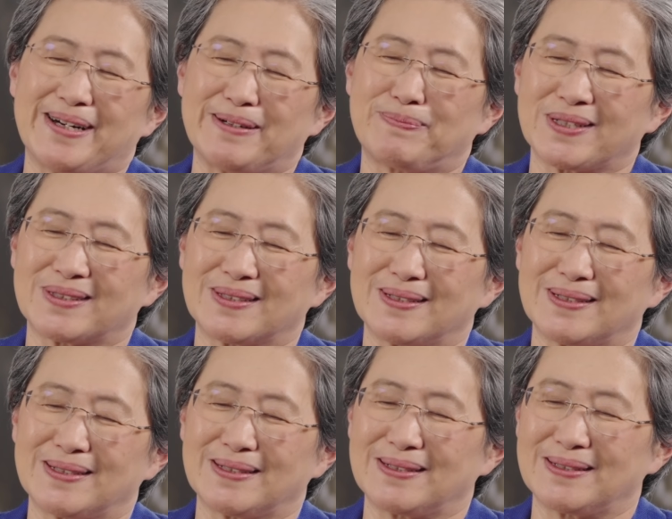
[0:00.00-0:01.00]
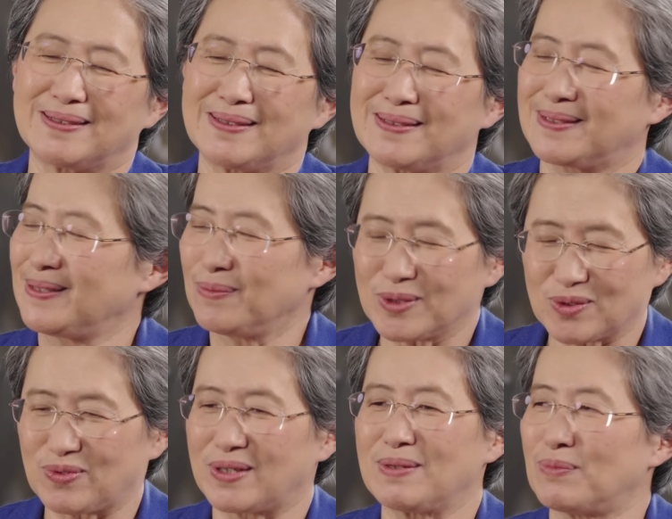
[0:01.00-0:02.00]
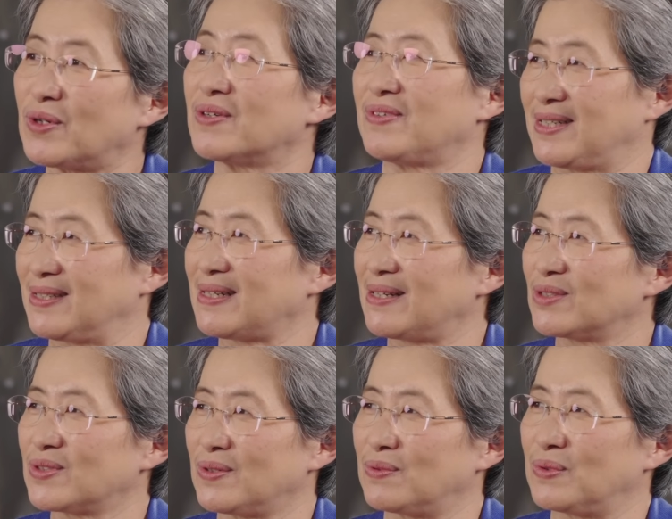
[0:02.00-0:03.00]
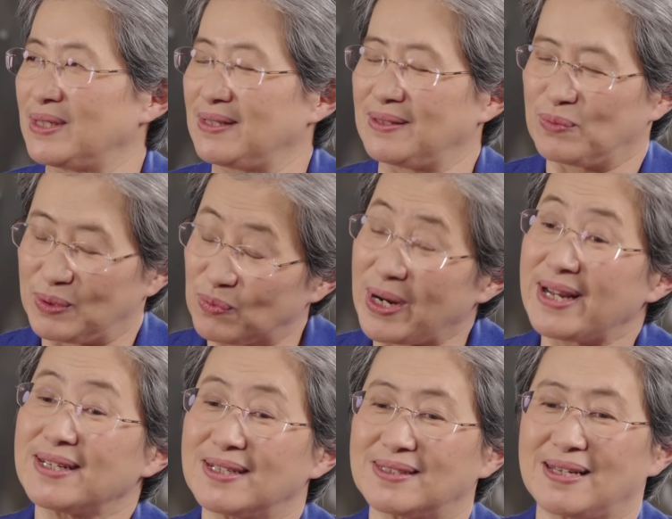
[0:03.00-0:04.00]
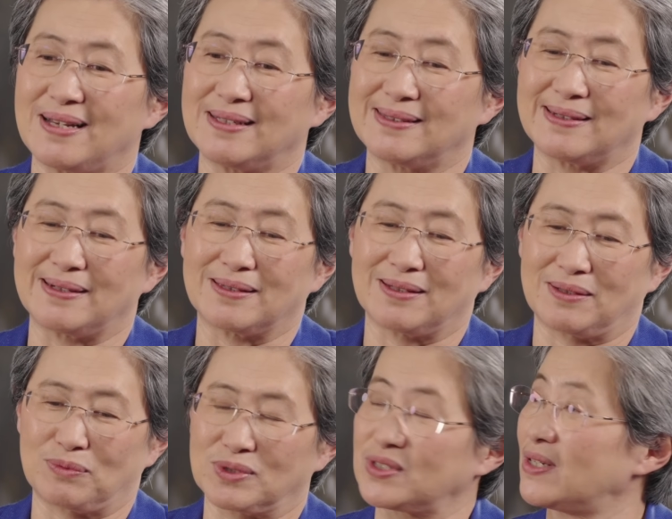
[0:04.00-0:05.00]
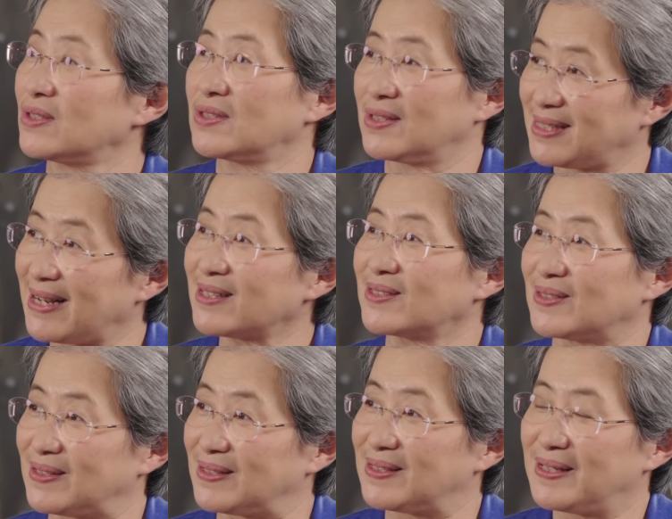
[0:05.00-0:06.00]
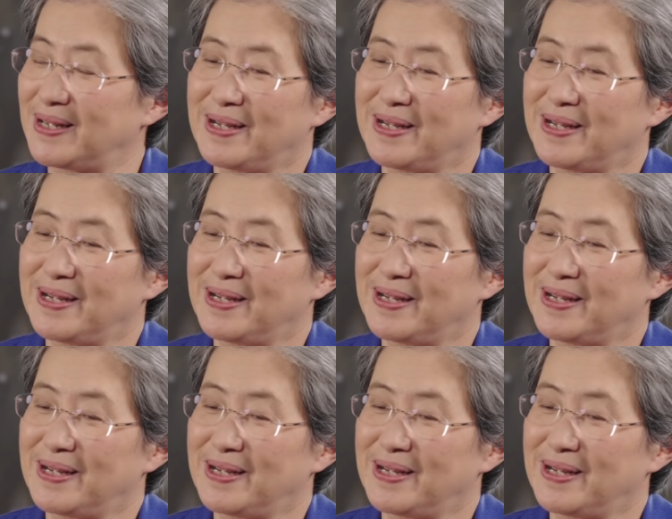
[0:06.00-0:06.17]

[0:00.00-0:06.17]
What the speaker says: But the team was very motivated, and so we ran it, and the results looked excellent.